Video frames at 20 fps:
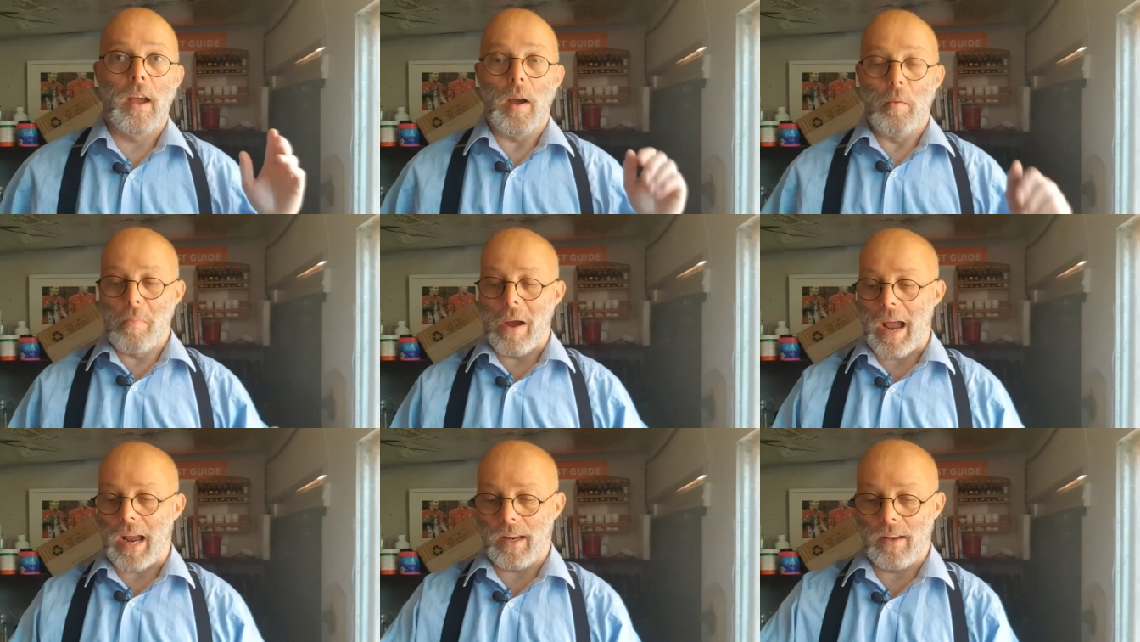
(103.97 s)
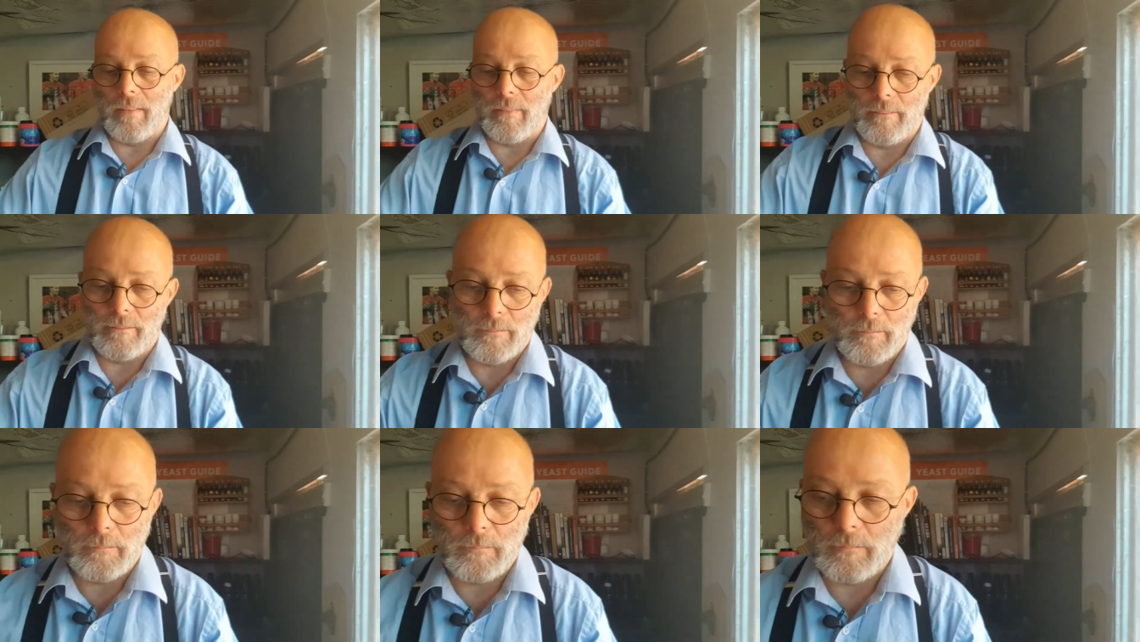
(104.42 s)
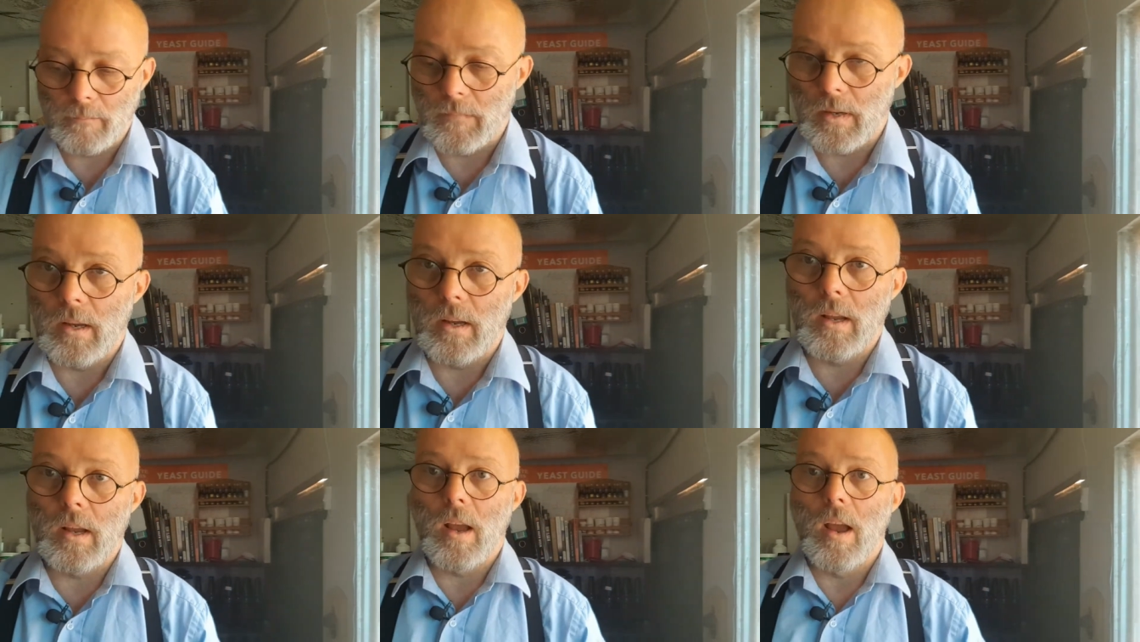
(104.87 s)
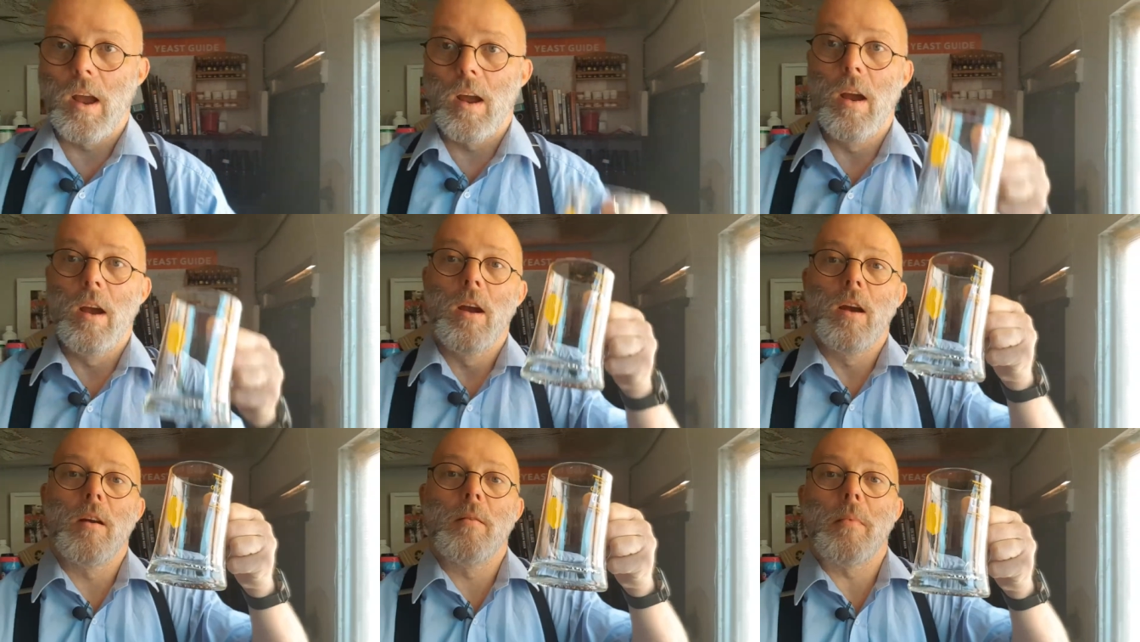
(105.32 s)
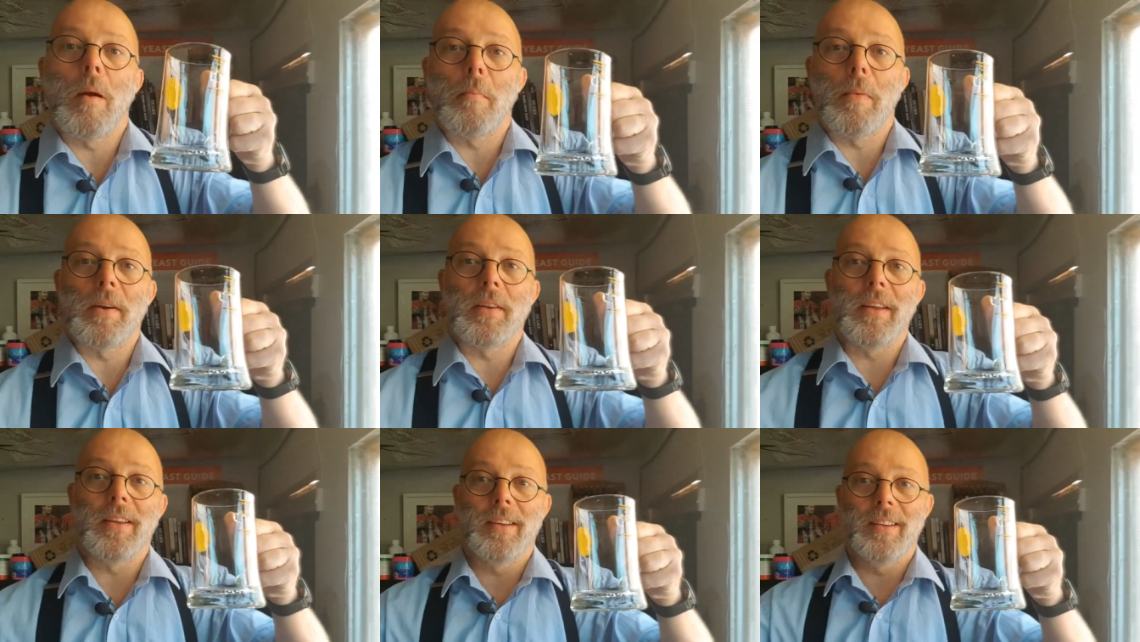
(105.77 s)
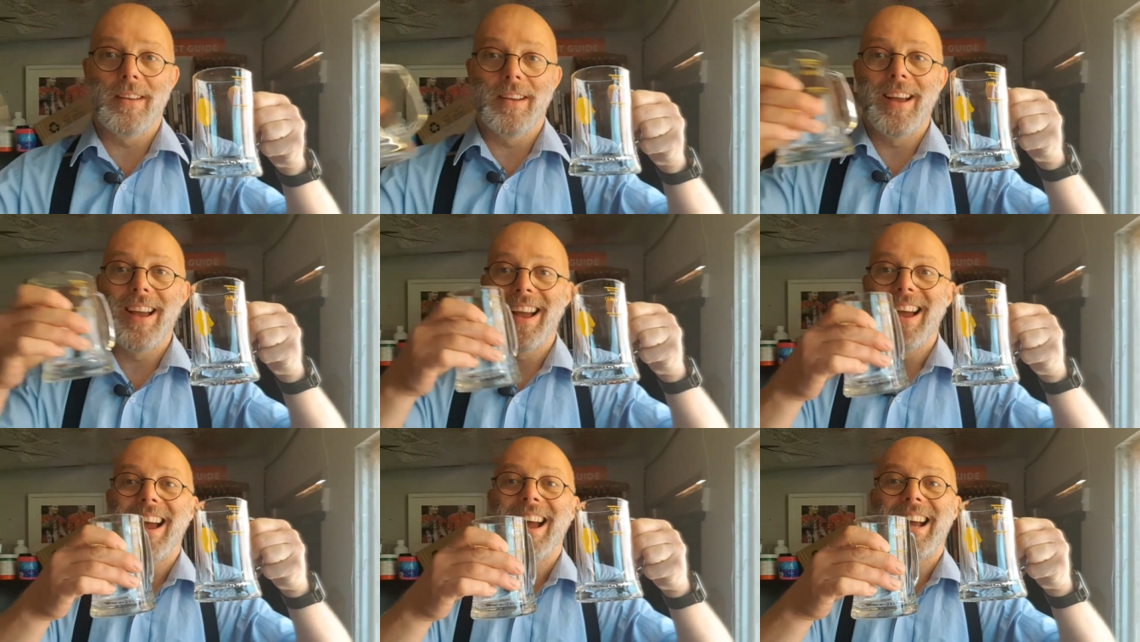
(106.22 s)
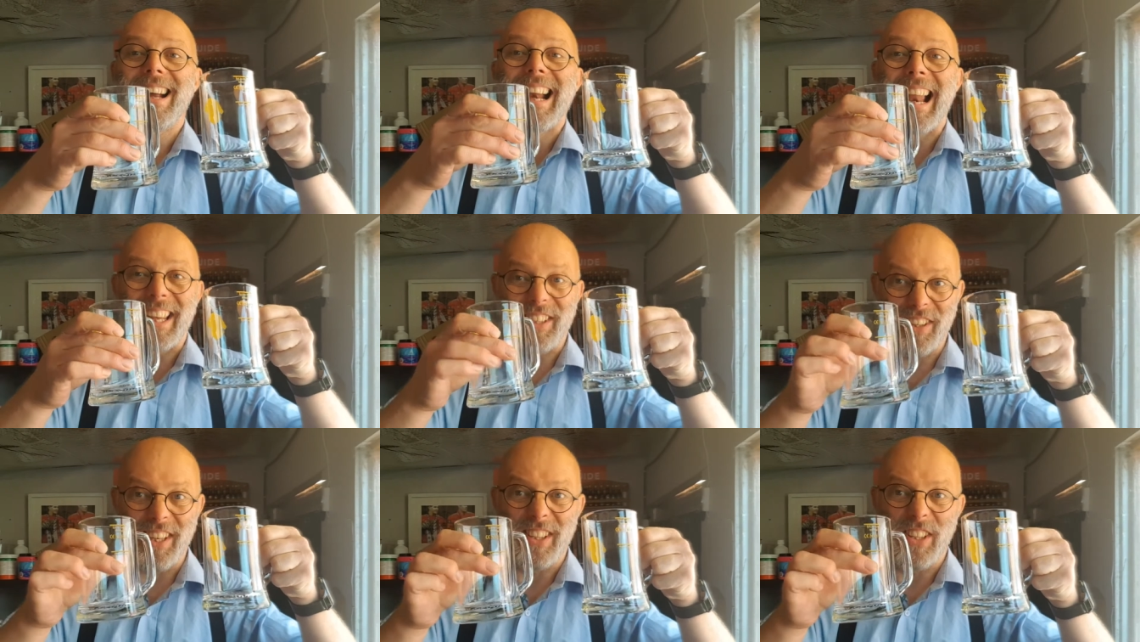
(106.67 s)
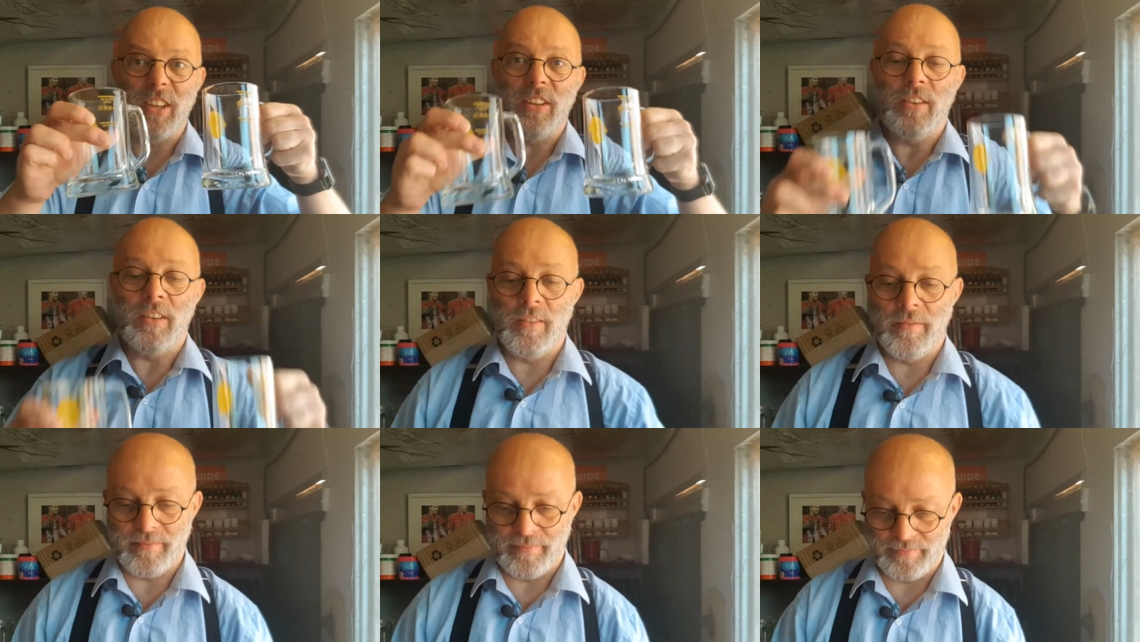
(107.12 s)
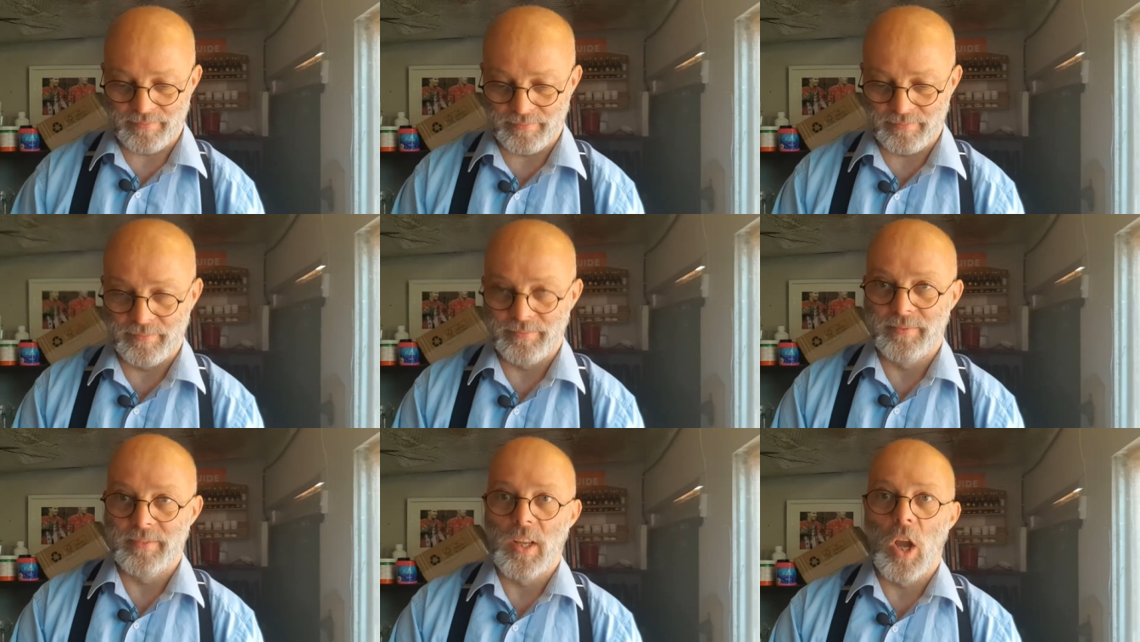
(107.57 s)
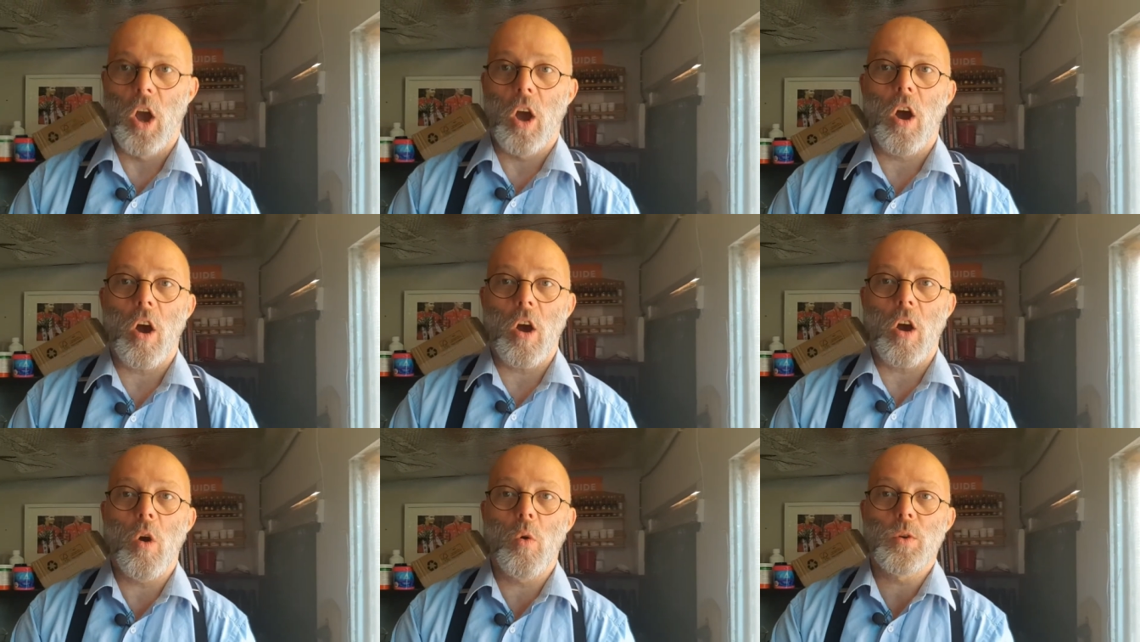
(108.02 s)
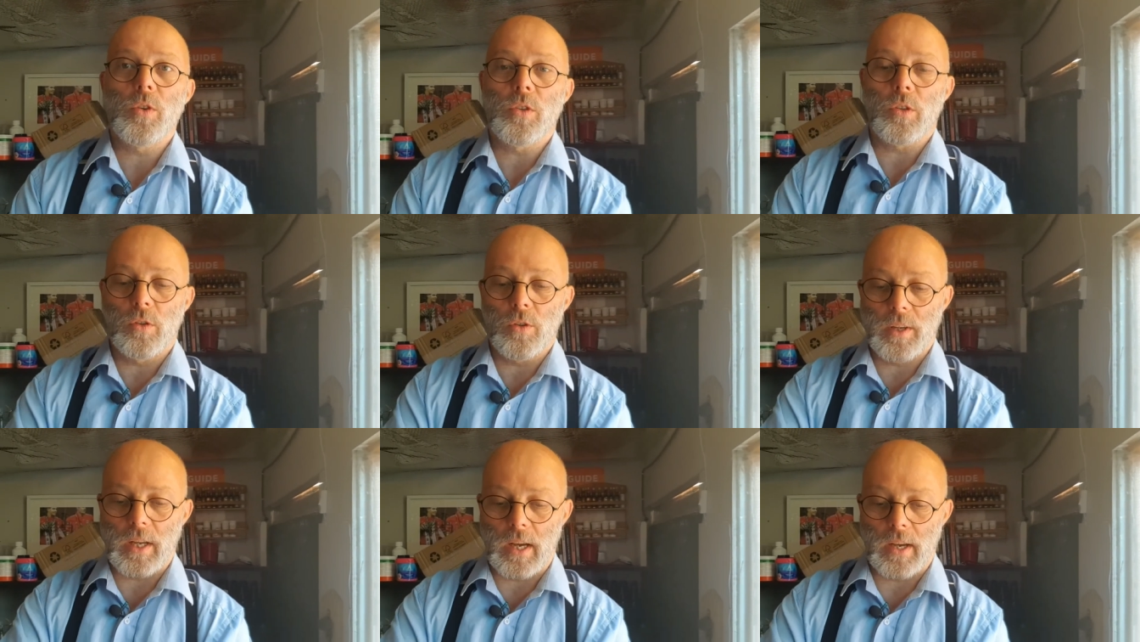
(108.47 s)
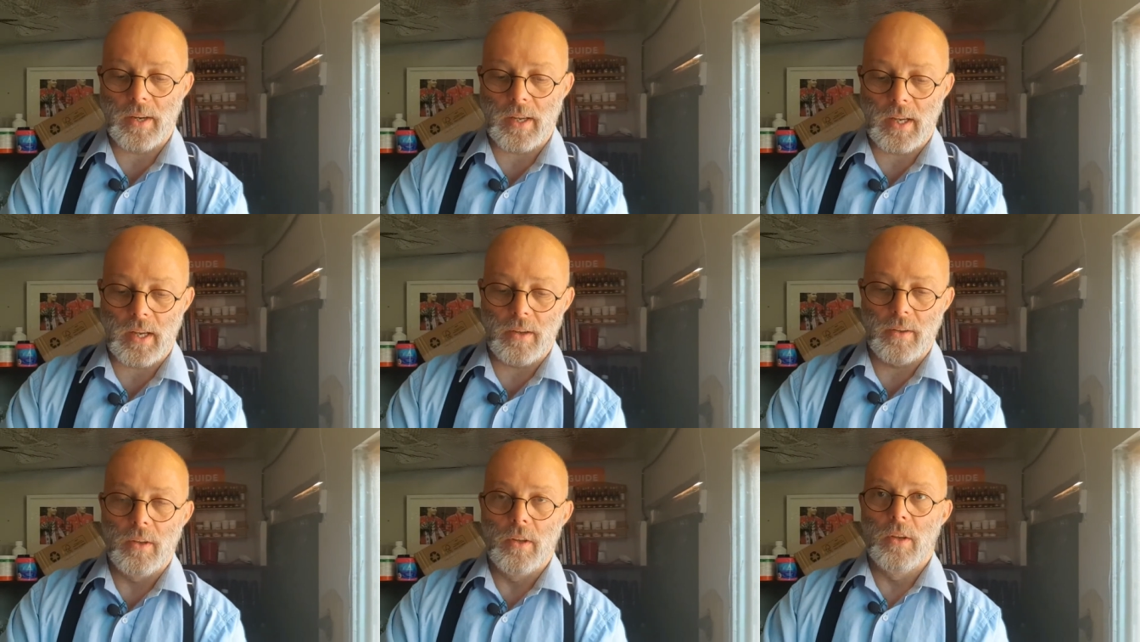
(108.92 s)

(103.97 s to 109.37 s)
I'm back. Remembered. Glasses. Always a good idea.